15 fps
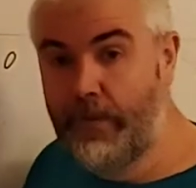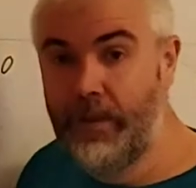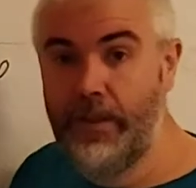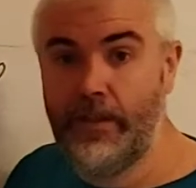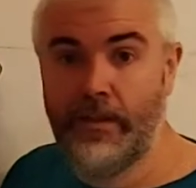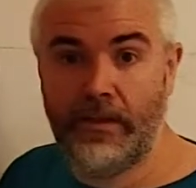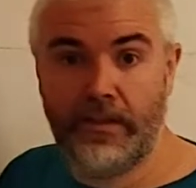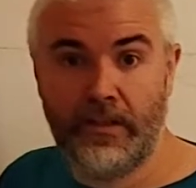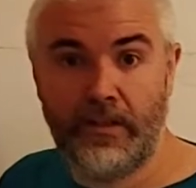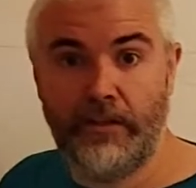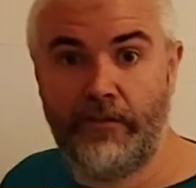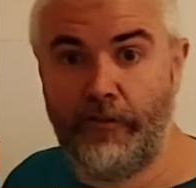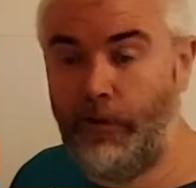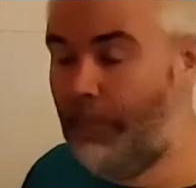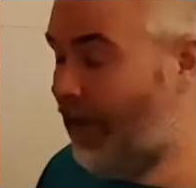be
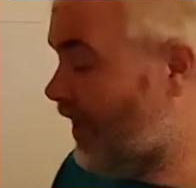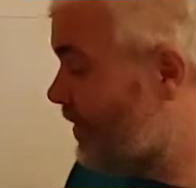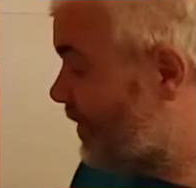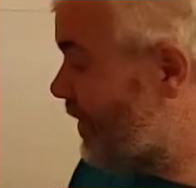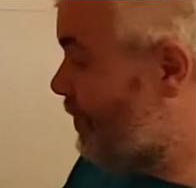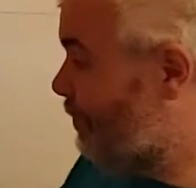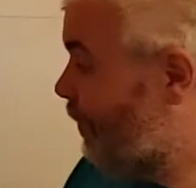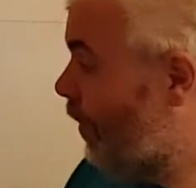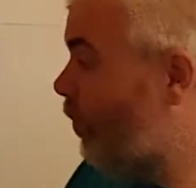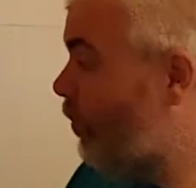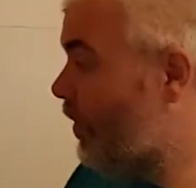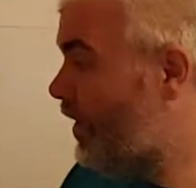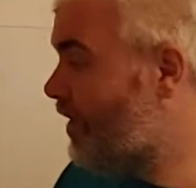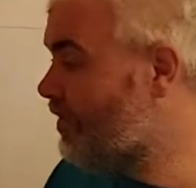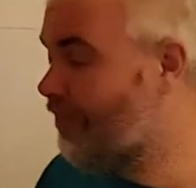full marks. These
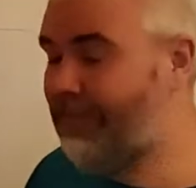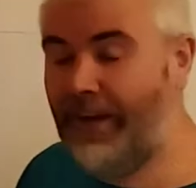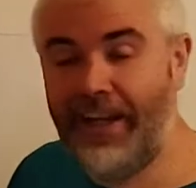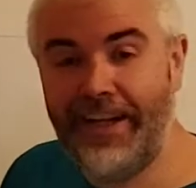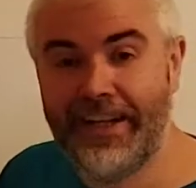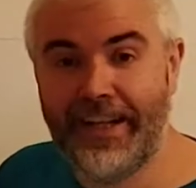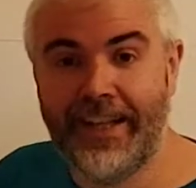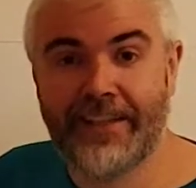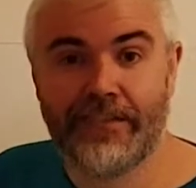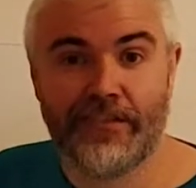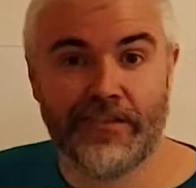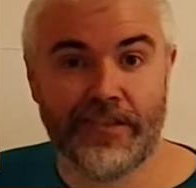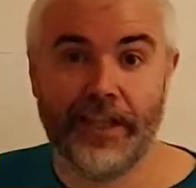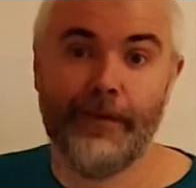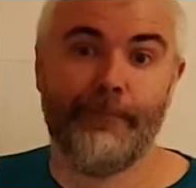are valid
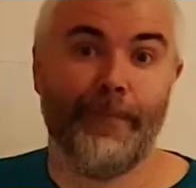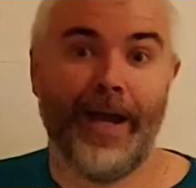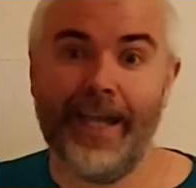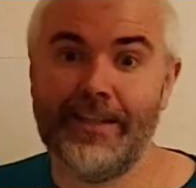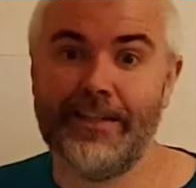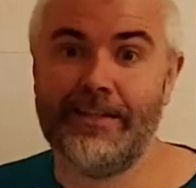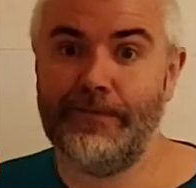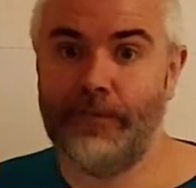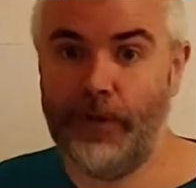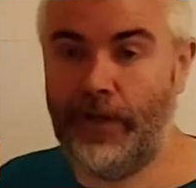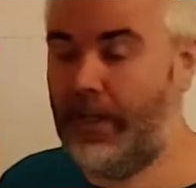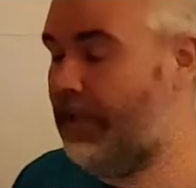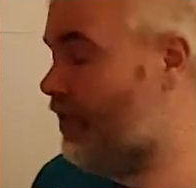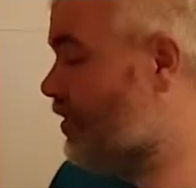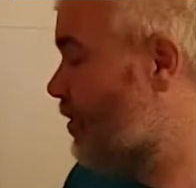answers in maths for
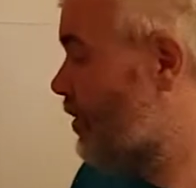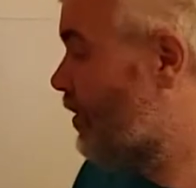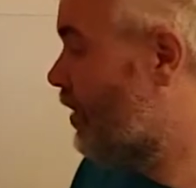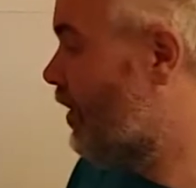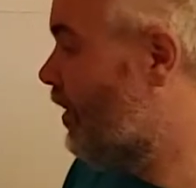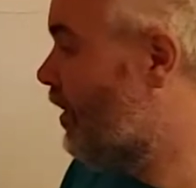H,